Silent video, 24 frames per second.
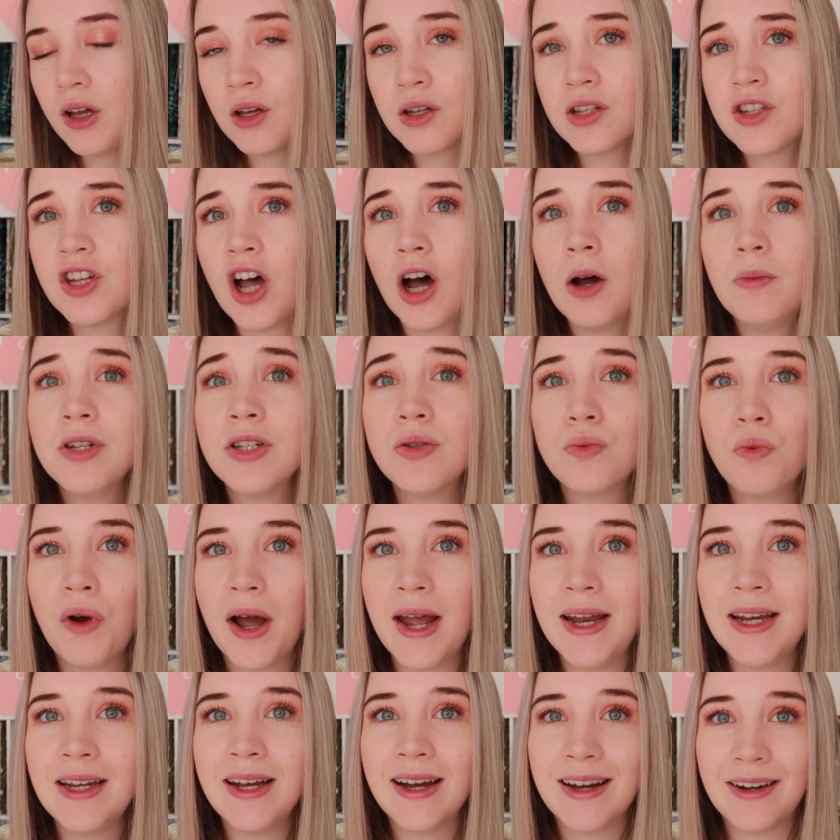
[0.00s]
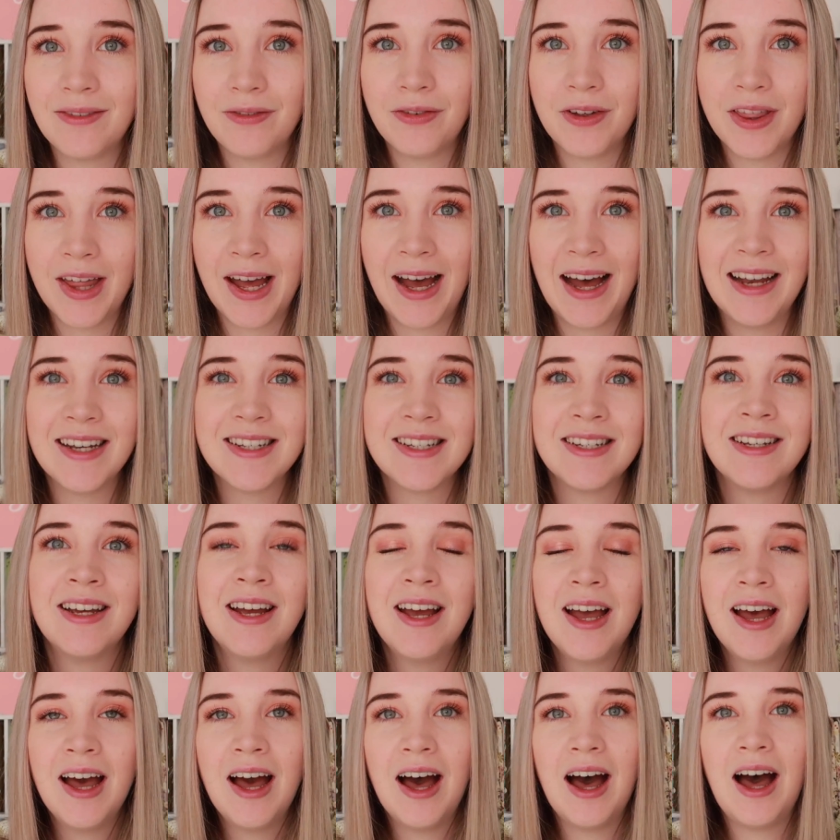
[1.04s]
So I'm just waiting out for that.
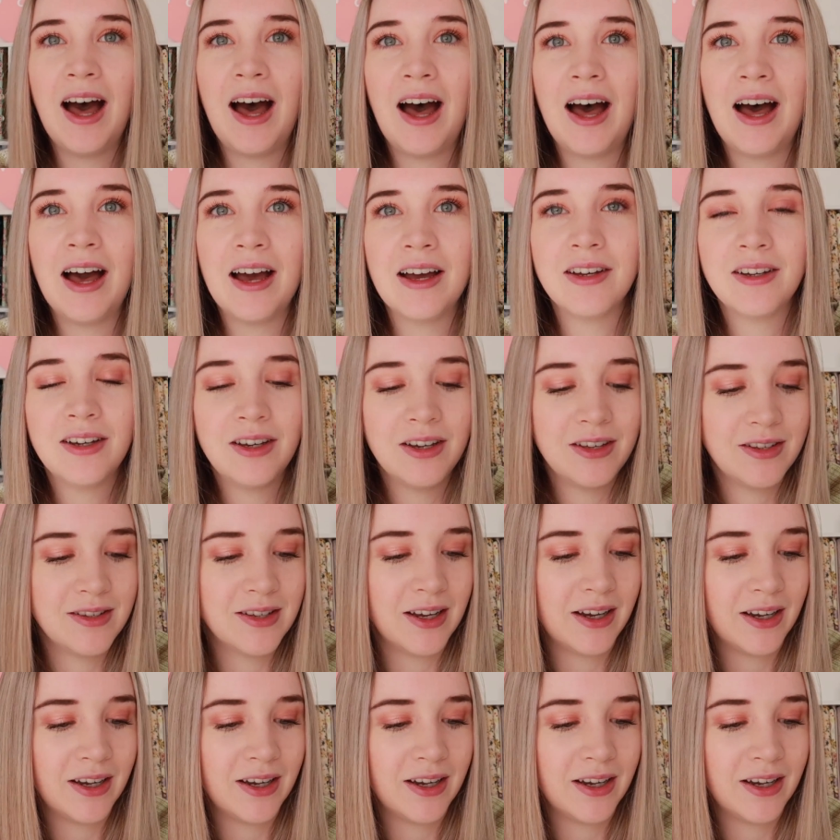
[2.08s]
because